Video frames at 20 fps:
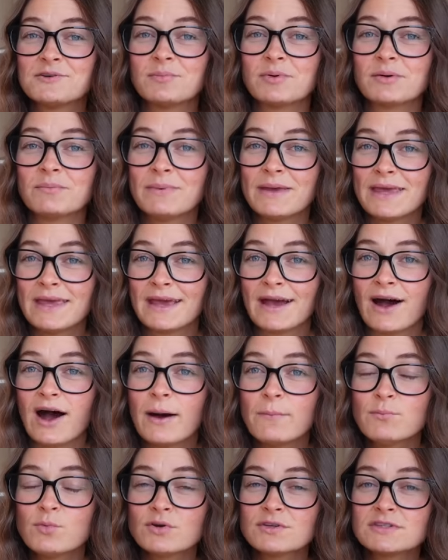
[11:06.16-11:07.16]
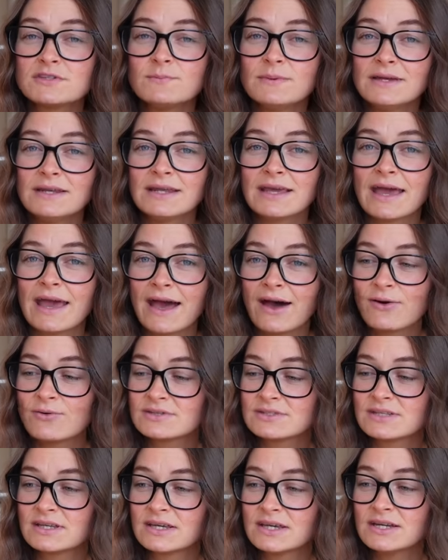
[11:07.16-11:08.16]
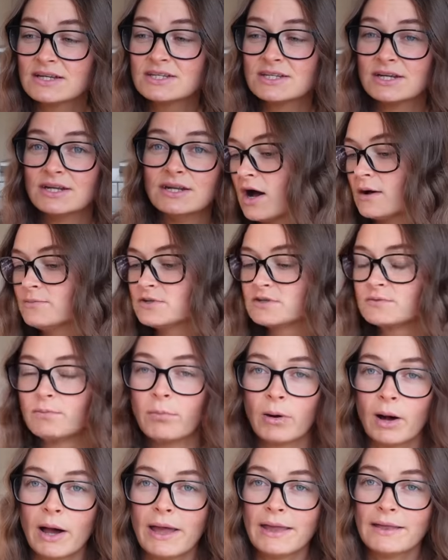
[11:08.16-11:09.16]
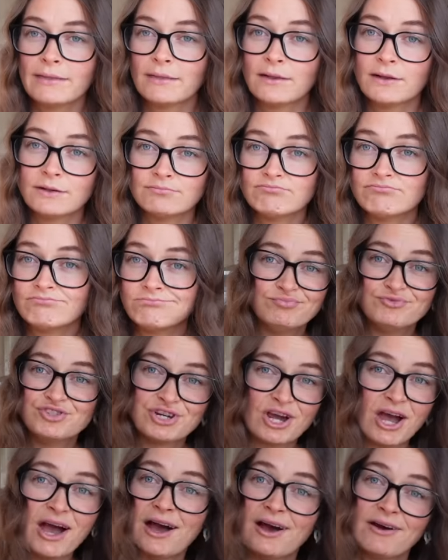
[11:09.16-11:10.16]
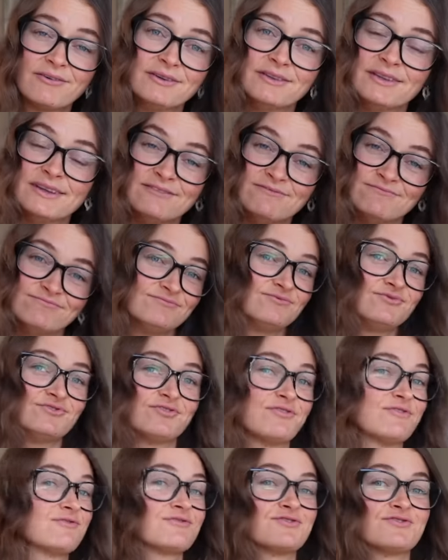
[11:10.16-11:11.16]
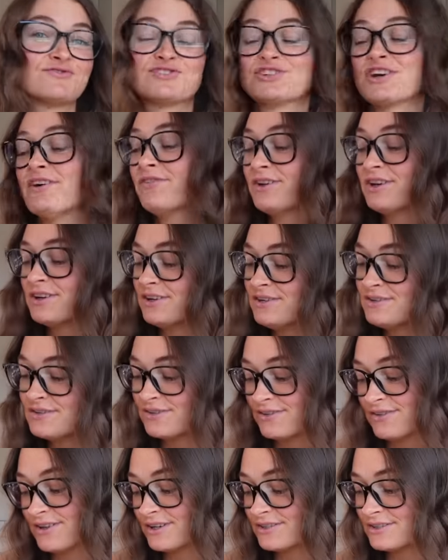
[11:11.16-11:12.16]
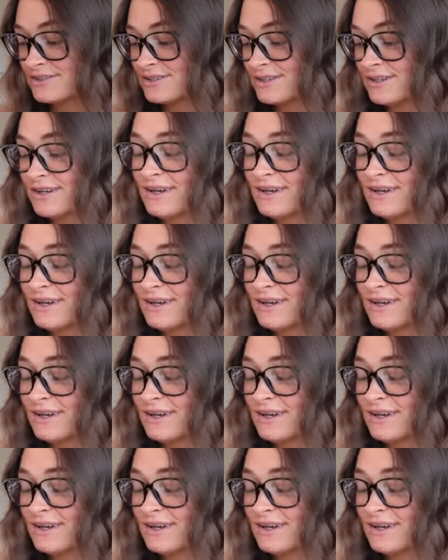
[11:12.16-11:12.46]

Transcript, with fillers: to prepare. I'm not spending hours in the kitchen. I'm just buying the jar and then shoving it into things.